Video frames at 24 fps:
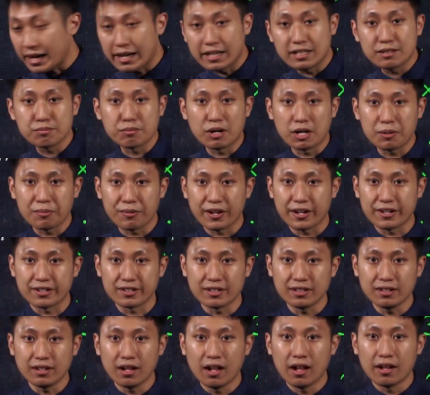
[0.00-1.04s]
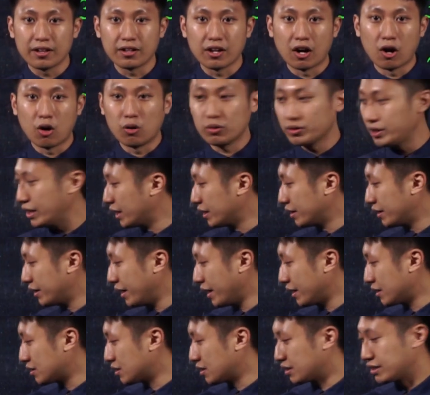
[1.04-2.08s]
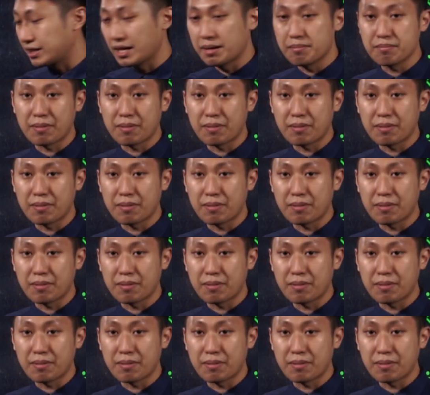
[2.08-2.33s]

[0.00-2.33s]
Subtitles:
its multiplication, the whole thing takes the same